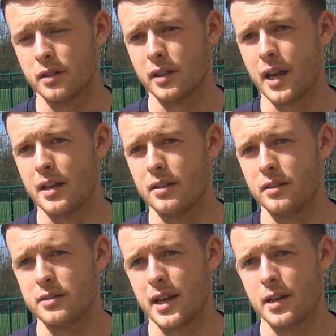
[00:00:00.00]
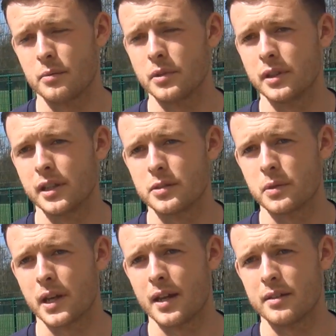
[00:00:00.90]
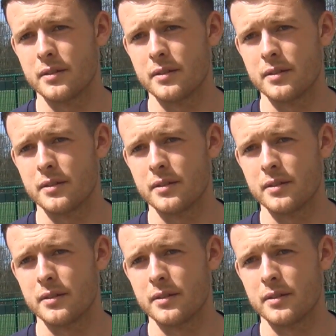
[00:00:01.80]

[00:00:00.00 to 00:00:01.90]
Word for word: and get as high up the league as we can.